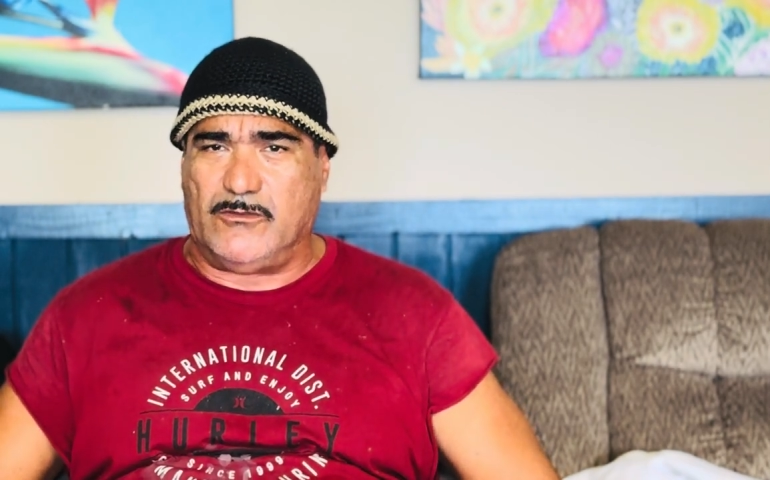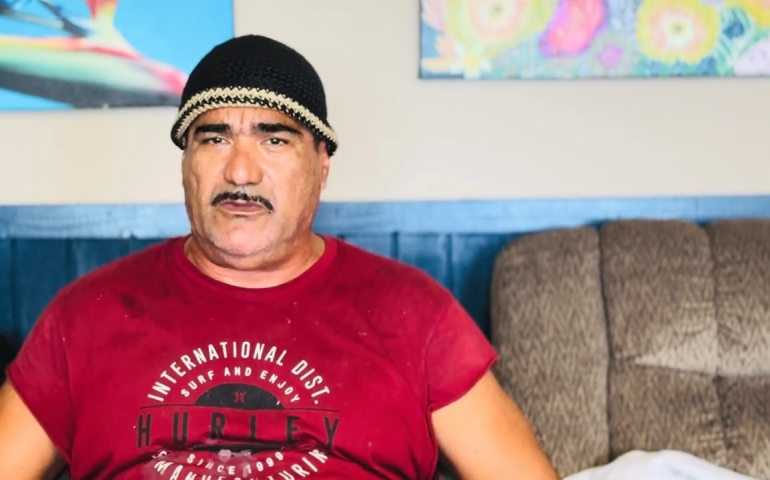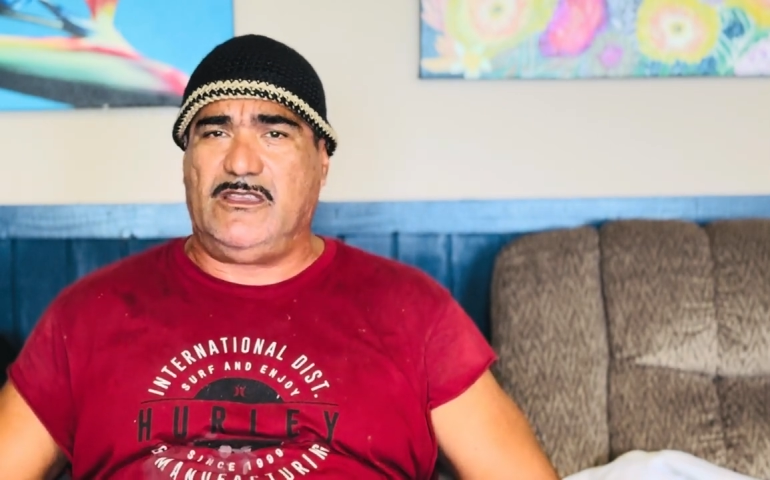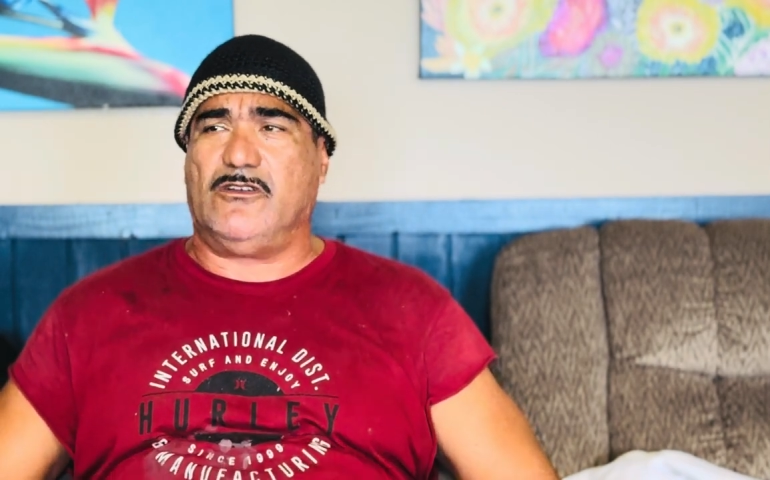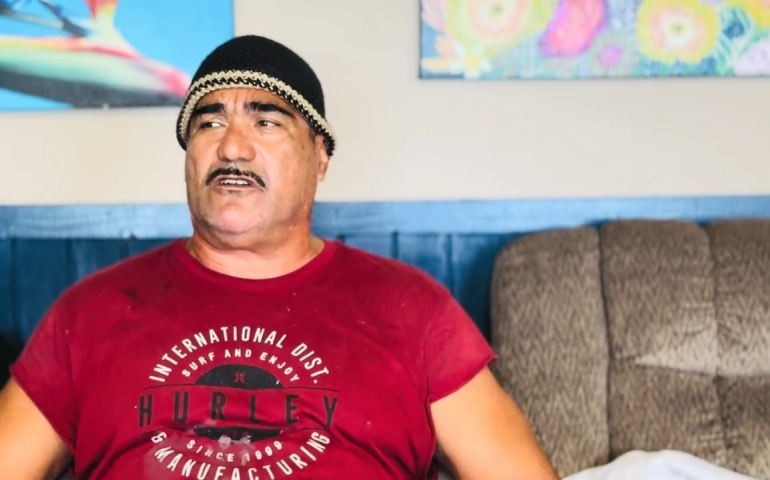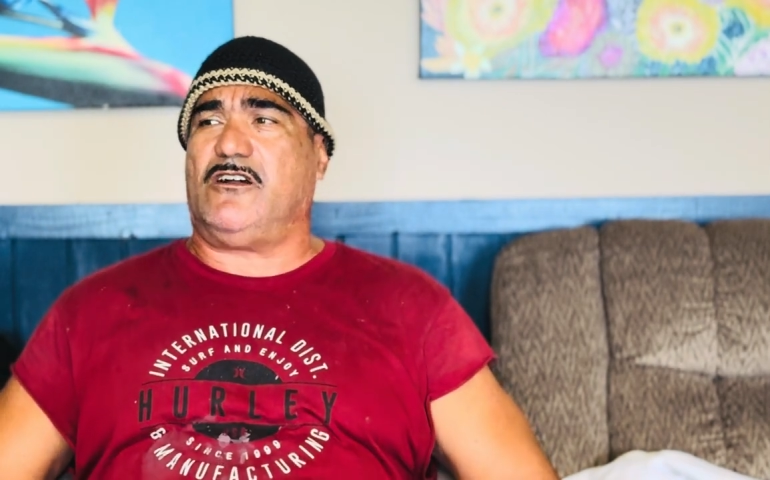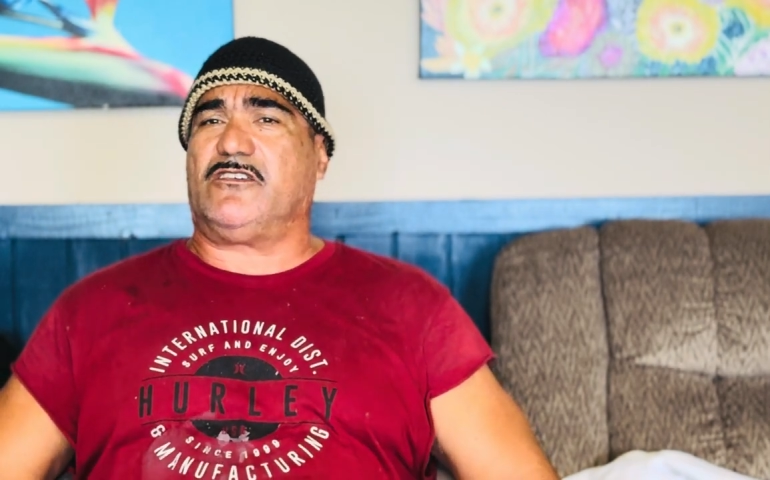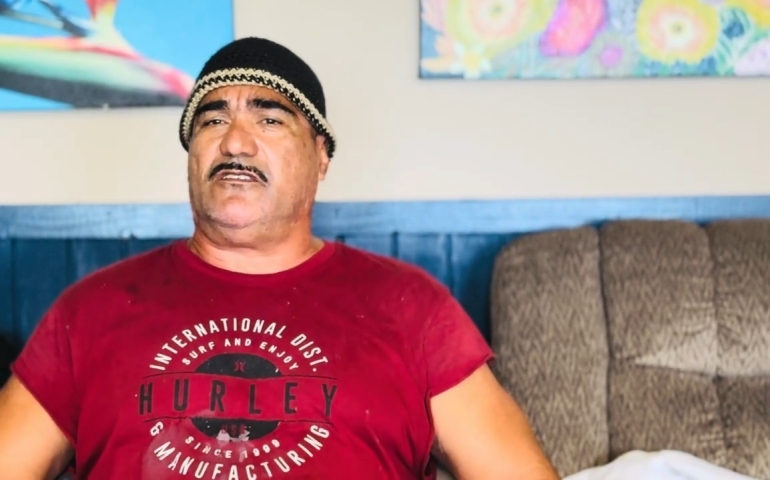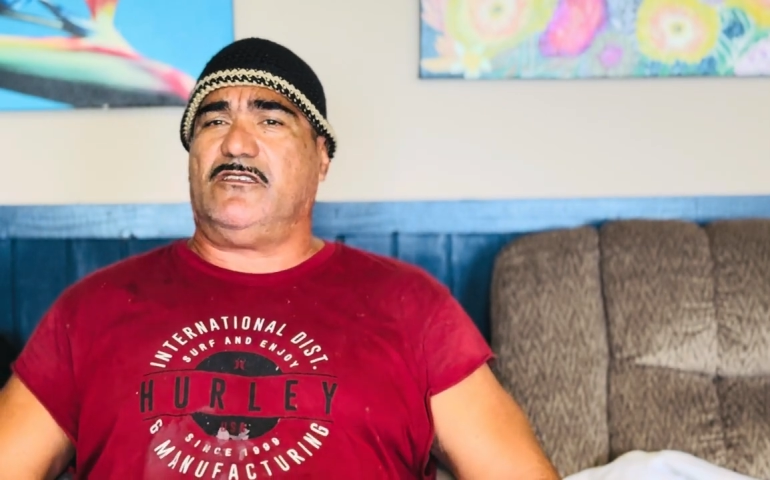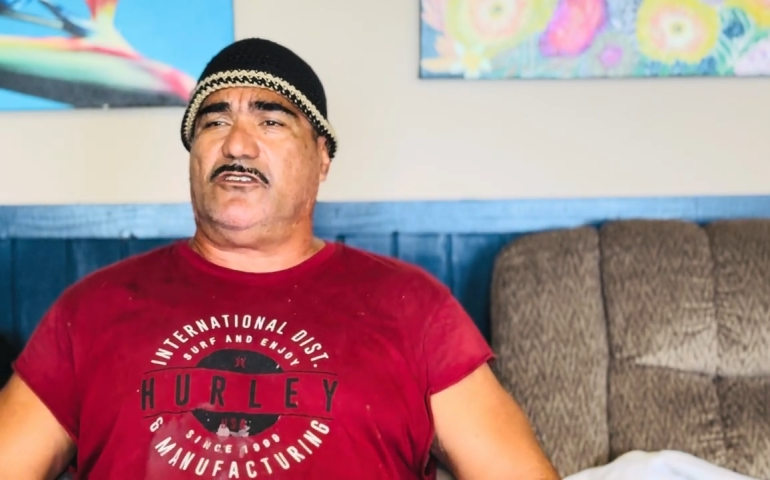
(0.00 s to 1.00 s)
meeting or cause
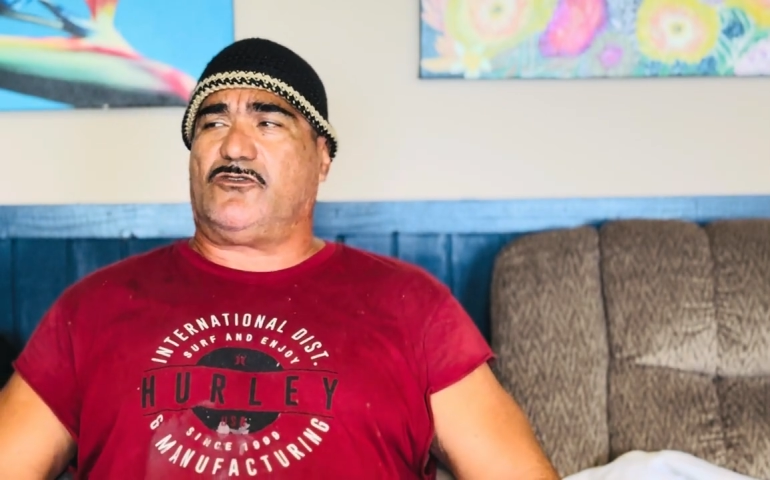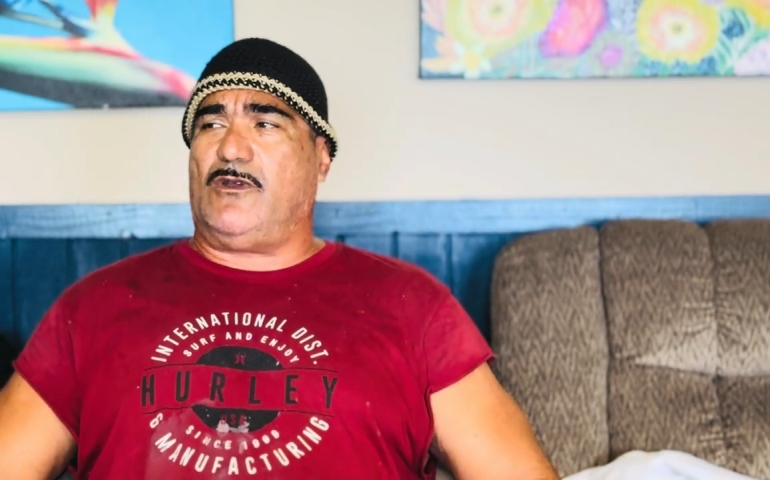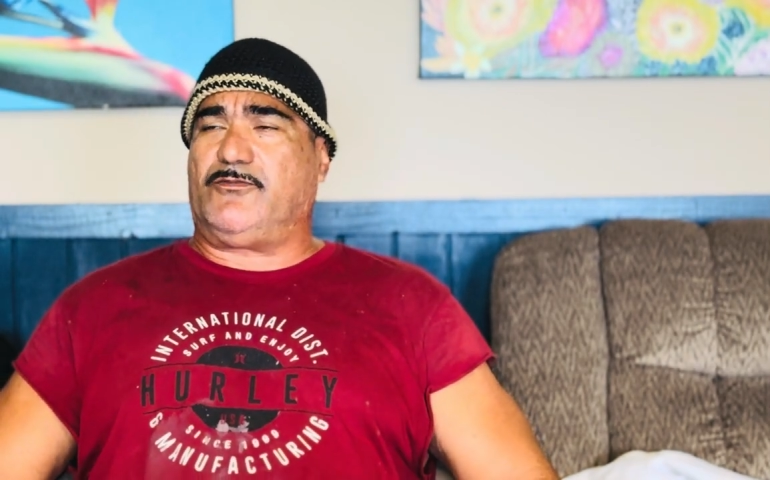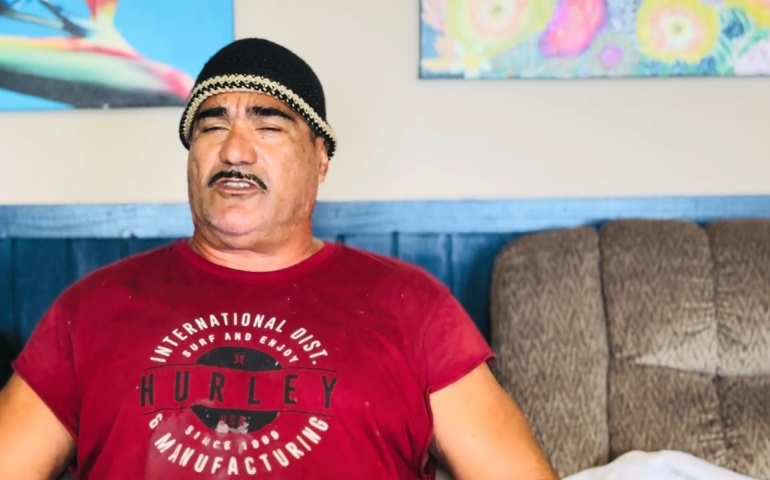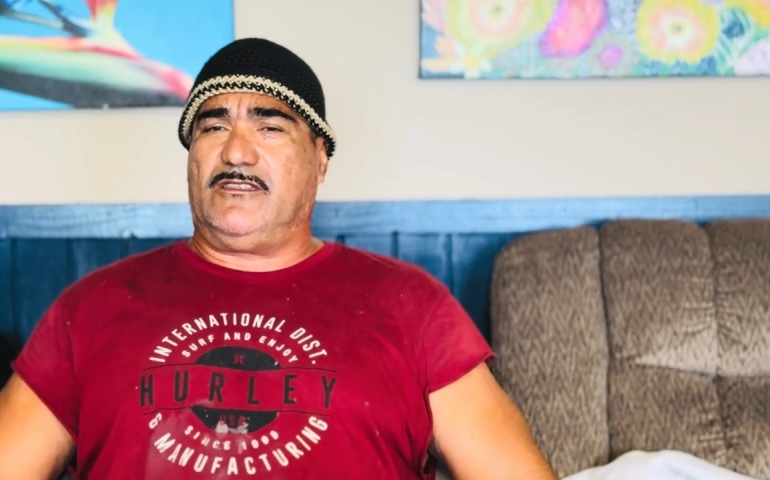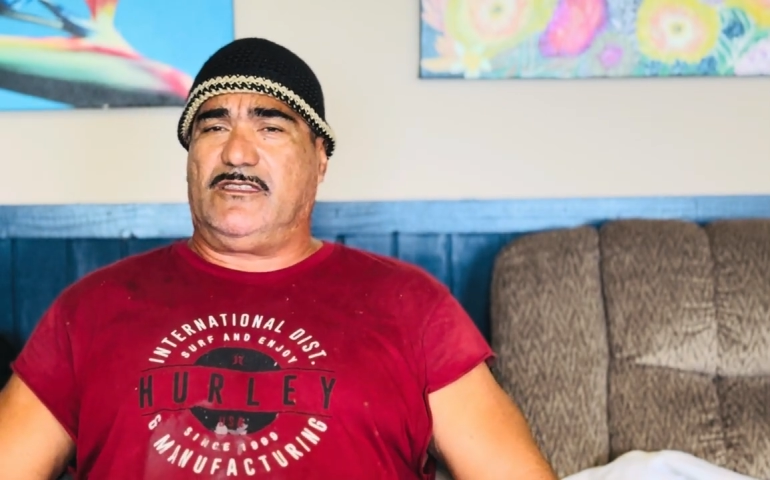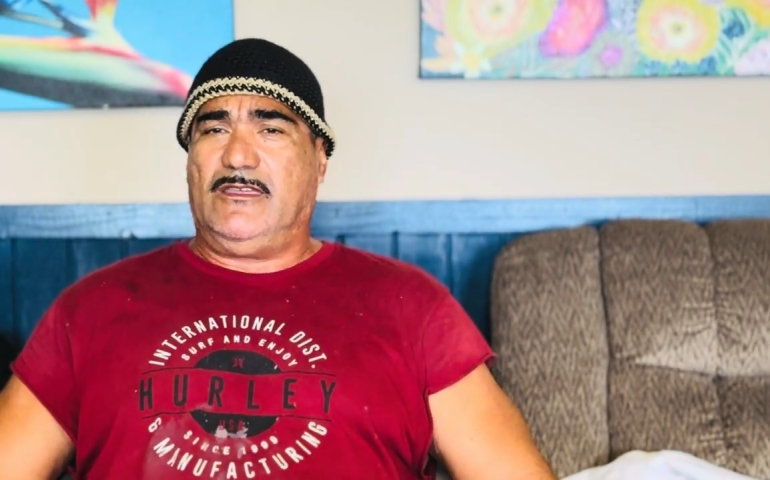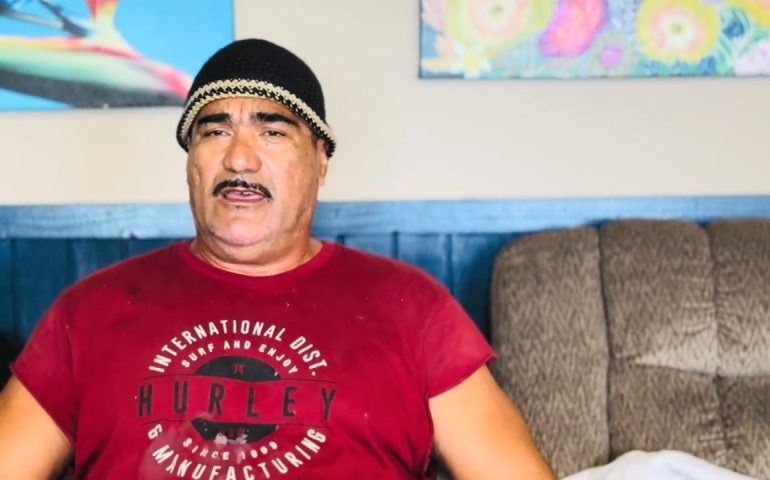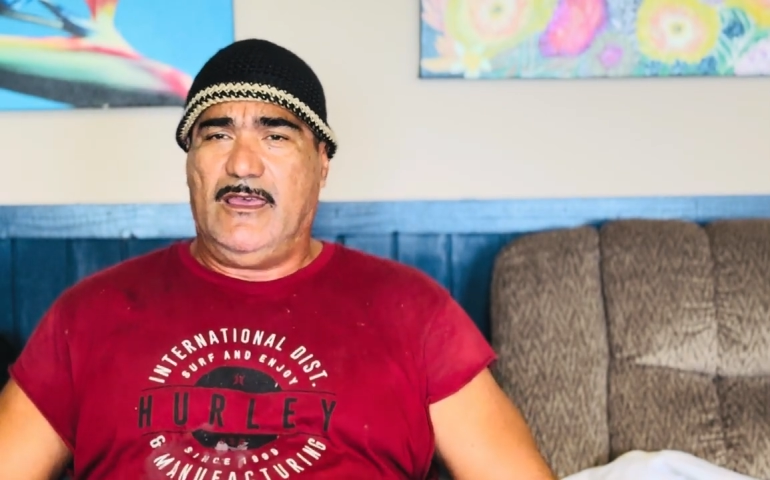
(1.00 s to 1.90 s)
any disruptions,